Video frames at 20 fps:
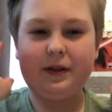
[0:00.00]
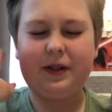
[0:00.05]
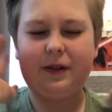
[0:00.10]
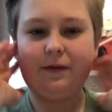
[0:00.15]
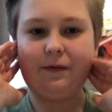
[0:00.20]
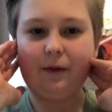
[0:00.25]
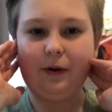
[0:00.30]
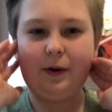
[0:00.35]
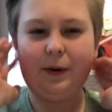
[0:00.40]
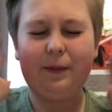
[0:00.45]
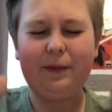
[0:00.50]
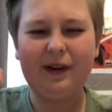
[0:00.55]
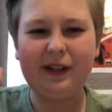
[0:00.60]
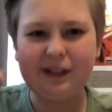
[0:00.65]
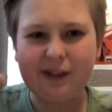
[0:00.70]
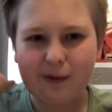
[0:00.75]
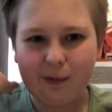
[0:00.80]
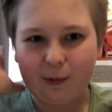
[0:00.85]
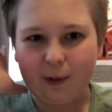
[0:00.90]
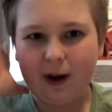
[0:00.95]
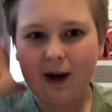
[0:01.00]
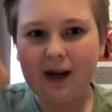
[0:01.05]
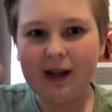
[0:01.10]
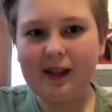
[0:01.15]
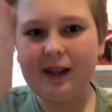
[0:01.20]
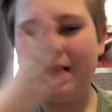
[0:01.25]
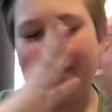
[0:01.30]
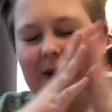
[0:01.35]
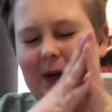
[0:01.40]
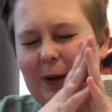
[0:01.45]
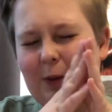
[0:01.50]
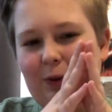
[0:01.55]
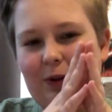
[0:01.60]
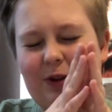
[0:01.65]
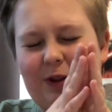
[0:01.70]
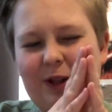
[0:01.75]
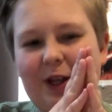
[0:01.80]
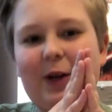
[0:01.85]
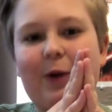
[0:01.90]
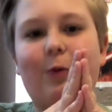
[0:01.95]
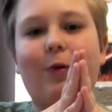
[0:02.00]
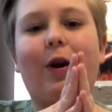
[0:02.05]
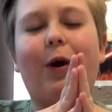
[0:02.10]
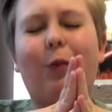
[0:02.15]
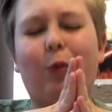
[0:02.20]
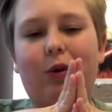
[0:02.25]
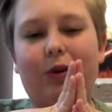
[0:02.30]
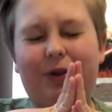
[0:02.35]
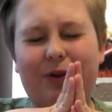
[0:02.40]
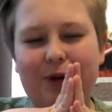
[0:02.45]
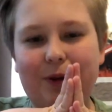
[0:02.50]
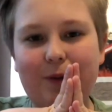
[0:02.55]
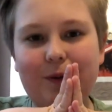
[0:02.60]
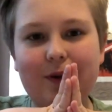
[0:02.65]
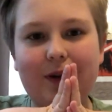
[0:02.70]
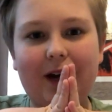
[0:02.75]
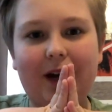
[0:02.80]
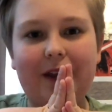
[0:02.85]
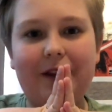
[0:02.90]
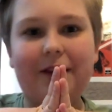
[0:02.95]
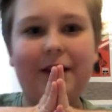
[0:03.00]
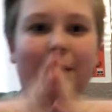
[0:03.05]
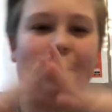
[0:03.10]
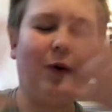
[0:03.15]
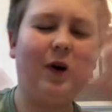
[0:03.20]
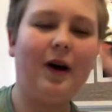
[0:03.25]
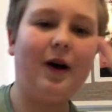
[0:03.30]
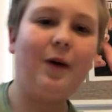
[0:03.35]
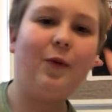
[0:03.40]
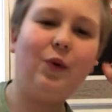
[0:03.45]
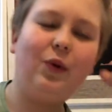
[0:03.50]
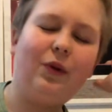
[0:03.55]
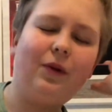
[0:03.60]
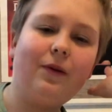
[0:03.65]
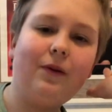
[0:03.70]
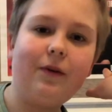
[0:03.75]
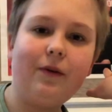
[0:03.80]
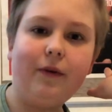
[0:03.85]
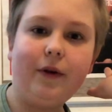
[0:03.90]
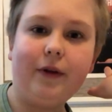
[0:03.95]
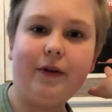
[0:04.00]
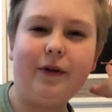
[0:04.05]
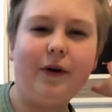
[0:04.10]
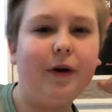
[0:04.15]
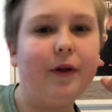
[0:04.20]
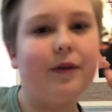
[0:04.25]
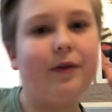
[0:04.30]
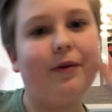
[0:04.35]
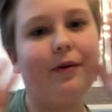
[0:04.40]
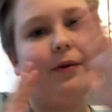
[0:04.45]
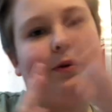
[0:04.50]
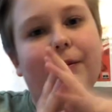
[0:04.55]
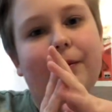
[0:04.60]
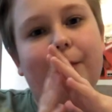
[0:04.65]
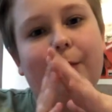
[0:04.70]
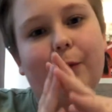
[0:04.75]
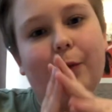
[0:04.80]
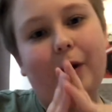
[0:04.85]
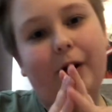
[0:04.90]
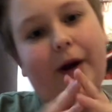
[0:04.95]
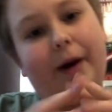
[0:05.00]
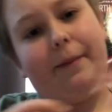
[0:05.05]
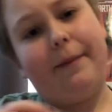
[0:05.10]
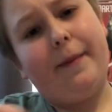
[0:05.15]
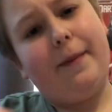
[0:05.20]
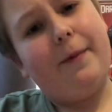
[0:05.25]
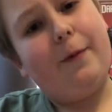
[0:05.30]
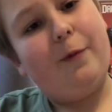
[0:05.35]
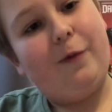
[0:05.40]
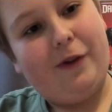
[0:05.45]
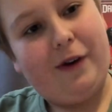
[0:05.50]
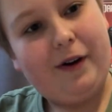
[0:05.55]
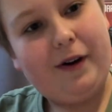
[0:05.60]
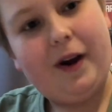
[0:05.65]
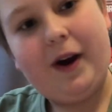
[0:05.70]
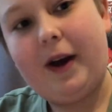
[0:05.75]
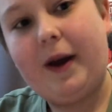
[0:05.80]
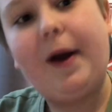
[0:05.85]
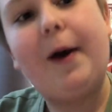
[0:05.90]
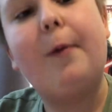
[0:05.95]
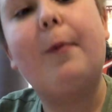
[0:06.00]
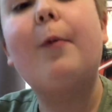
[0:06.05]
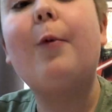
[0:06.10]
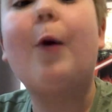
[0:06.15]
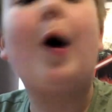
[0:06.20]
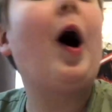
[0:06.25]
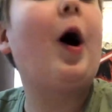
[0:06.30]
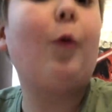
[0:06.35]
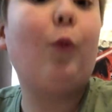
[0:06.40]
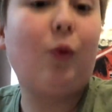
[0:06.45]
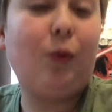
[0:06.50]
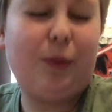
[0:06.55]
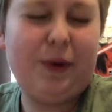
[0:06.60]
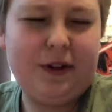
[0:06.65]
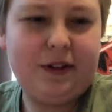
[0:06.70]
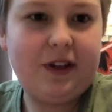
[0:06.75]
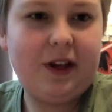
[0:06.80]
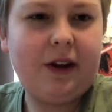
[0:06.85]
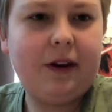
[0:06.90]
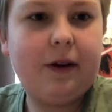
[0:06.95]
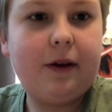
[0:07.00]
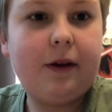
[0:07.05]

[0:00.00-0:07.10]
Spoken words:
it for a little while, and I will think what I will do, and then when I will return to where I am, I will be then.